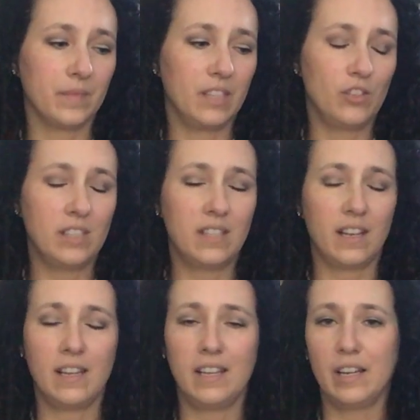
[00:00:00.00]
just,
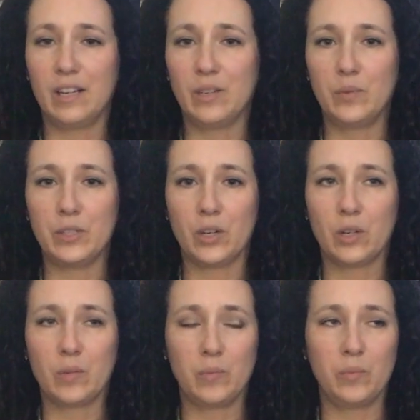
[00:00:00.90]
when
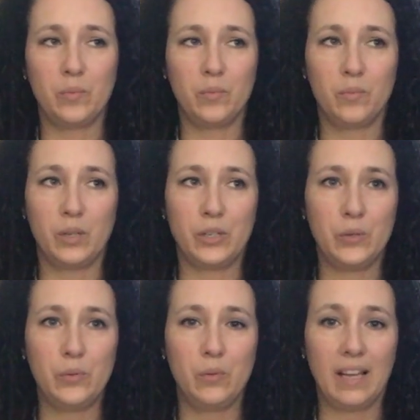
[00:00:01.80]

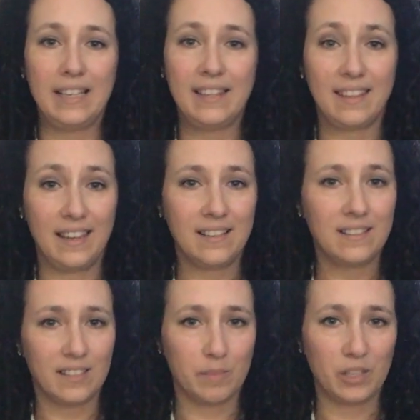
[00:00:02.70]
you like things
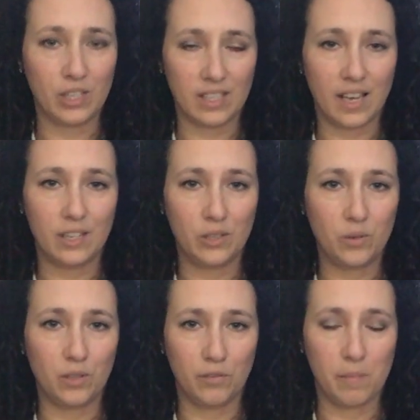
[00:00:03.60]
as much as I do
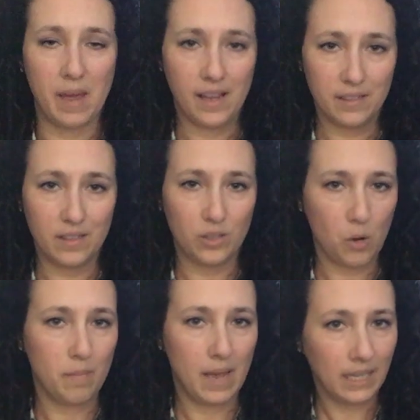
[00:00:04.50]
and you've amassed
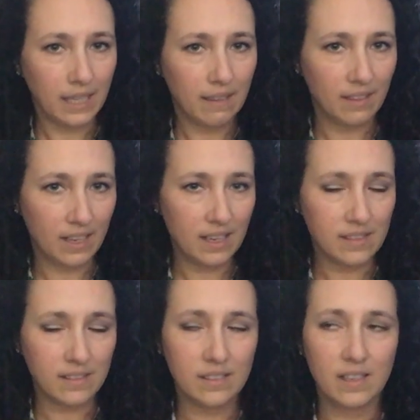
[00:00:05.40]
so many
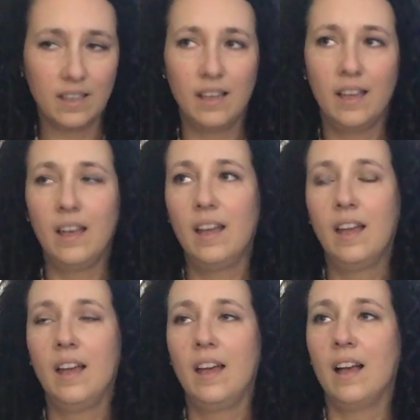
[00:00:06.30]
things,
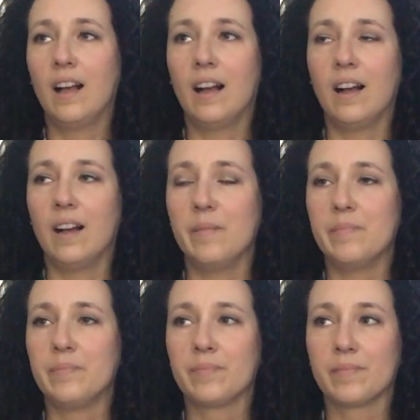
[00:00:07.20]

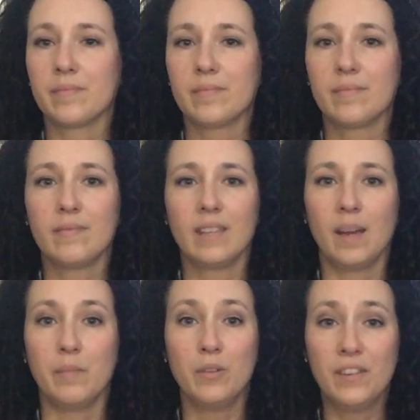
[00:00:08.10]

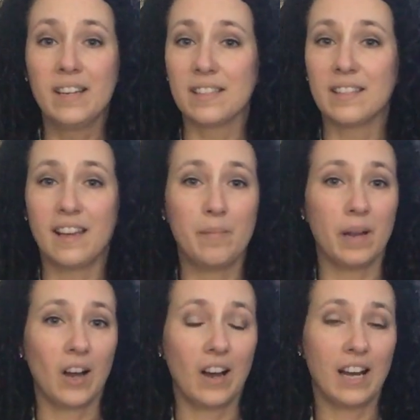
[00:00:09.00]
moving is a
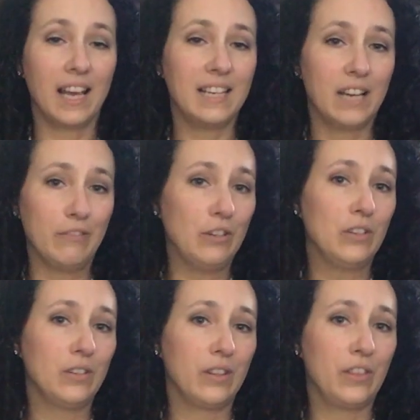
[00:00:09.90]
nightmare. And I
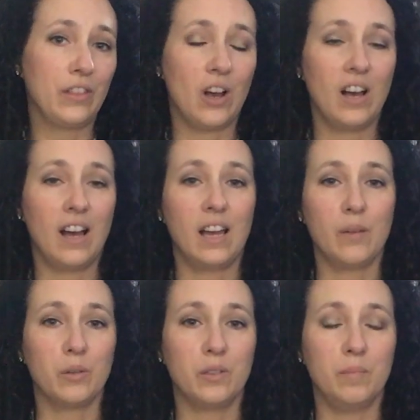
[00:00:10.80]
never thought I
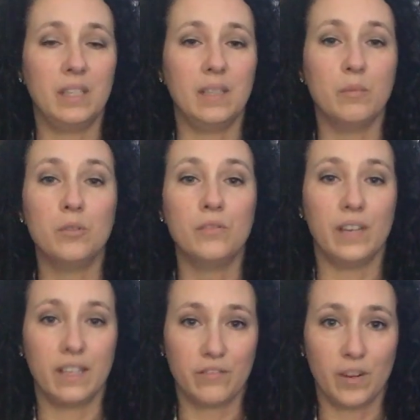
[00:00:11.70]
would be
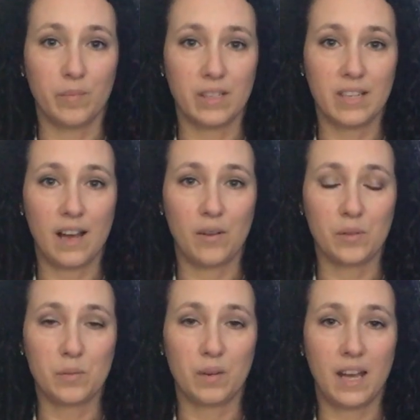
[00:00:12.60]
moving from this
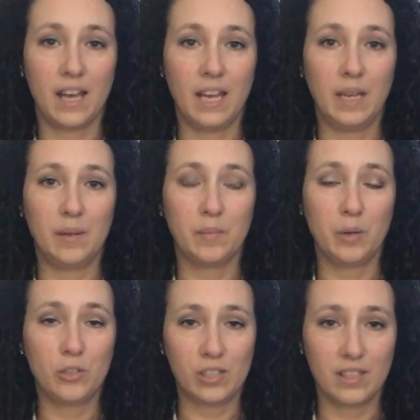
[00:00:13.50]
house. When I
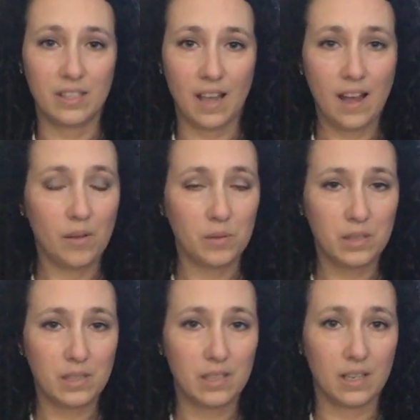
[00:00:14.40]
purchased this
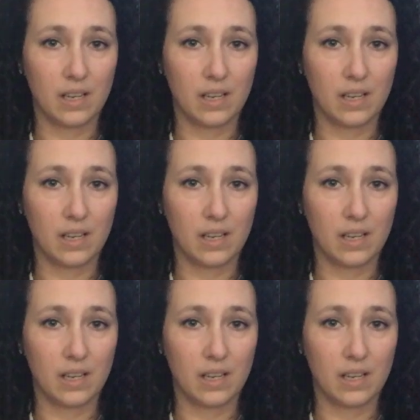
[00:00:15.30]
house,